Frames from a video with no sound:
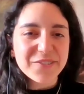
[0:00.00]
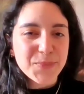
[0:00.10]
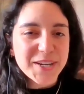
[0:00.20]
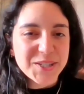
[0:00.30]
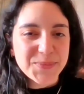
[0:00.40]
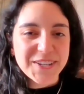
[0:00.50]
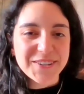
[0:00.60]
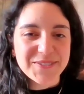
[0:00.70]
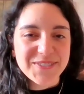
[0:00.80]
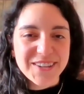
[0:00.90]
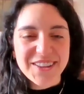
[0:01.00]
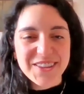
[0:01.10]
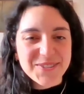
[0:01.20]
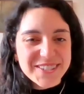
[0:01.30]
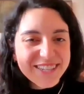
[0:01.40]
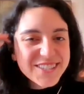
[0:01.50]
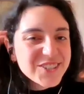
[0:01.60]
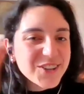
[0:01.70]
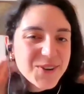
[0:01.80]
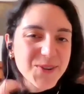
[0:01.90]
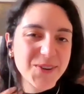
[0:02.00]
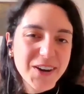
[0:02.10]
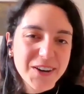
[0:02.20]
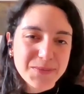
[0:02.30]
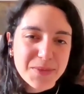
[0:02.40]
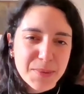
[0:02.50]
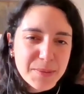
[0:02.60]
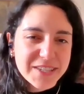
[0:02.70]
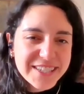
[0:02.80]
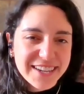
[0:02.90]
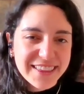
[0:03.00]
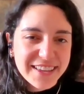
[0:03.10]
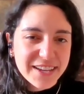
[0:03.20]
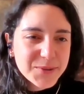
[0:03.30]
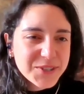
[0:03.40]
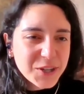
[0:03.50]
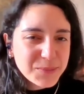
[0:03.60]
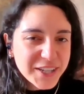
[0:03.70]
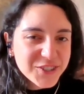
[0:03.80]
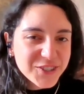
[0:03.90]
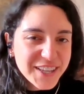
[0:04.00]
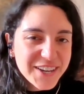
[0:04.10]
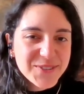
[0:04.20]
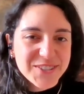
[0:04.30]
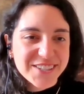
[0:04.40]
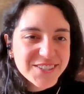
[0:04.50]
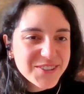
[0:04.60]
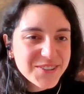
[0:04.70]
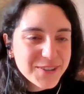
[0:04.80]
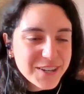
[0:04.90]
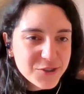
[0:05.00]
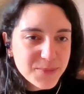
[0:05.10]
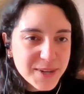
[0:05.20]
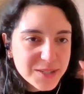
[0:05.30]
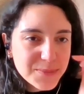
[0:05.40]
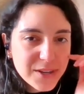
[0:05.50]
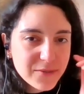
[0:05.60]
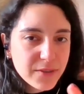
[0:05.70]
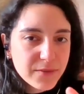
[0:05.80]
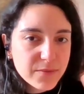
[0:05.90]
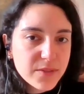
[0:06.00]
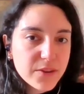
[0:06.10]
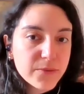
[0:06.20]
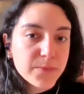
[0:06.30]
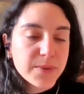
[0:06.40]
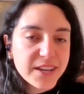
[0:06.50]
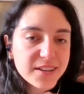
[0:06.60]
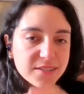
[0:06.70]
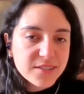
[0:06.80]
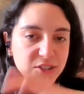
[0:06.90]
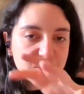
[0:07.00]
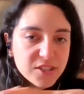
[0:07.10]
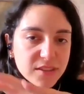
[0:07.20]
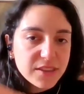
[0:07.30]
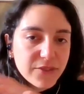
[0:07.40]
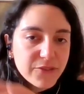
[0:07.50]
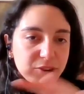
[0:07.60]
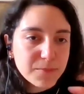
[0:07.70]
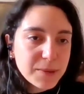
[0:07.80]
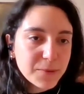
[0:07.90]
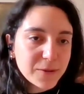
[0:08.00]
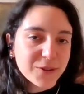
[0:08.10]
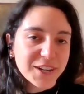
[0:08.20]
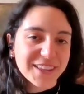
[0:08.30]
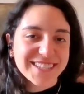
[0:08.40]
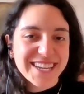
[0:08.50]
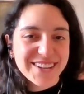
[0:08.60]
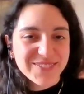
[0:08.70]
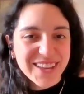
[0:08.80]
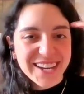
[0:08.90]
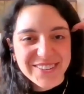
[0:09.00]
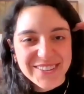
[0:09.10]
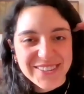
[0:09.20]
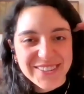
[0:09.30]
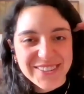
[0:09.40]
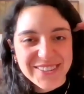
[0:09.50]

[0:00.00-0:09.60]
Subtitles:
Mm-hmm. It kind of reminds me of, there was this show on the BBC, I think it was called Mind Your Language. That's sort of what it reminds me of, there being such different people learning the same language.